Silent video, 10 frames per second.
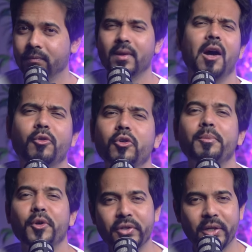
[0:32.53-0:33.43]
How to
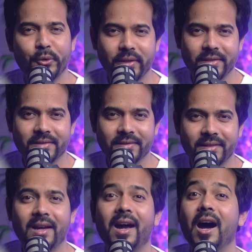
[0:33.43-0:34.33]
approach recruiters?
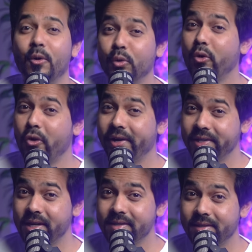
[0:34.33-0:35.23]
How to avoid
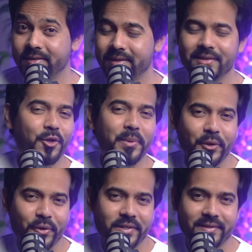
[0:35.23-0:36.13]
rejections? So many
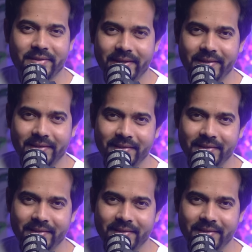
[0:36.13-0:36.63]
questions, right?